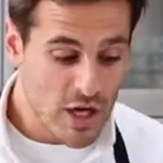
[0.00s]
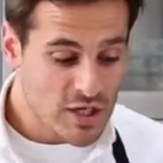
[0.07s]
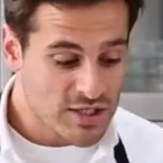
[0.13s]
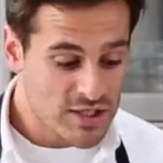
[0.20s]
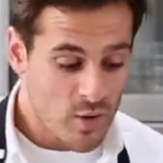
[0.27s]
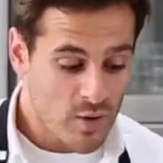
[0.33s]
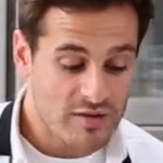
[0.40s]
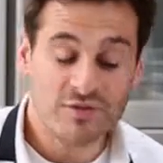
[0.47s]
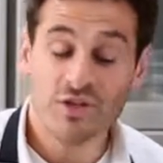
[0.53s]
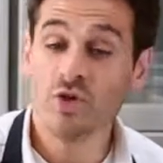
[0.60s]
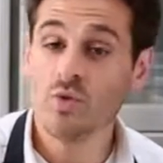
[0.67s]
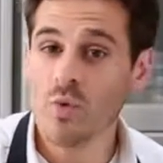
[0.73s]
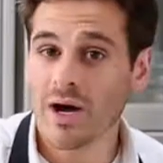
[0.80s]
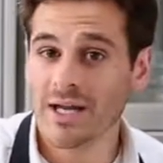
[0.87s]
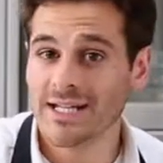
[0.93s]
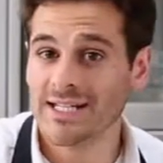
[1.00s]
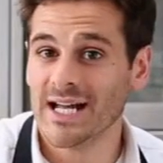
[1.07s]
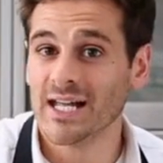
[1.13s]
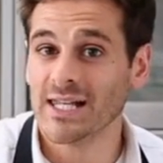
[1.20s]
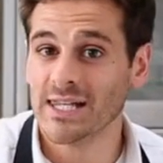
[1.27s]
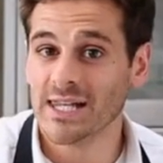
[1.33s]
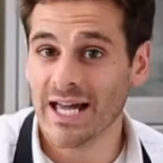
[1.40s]
So if you wanted
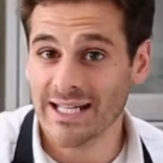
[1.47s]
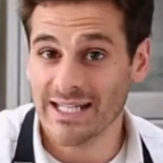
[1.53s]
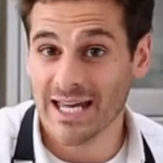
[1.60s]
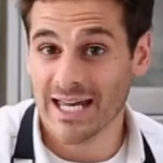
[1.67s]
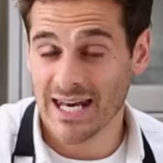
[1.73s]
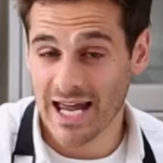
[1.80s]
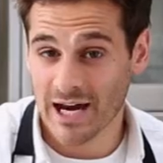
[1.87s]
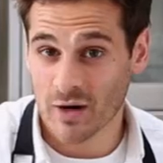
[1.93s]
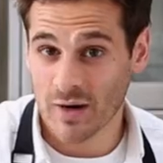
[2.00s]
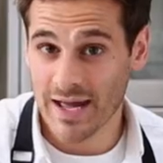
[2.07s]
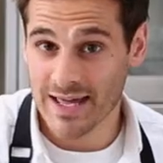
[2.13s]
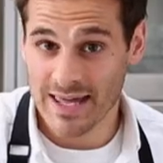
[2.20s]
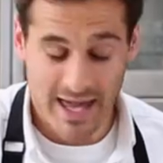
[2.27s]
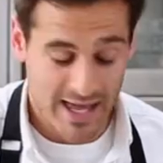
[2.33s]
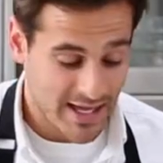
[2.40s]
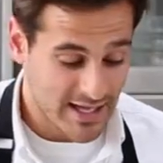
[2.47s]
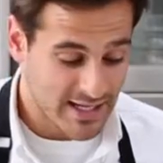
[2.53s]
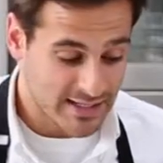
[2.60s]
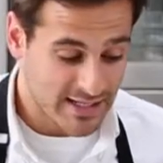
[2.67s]
a light and airy cake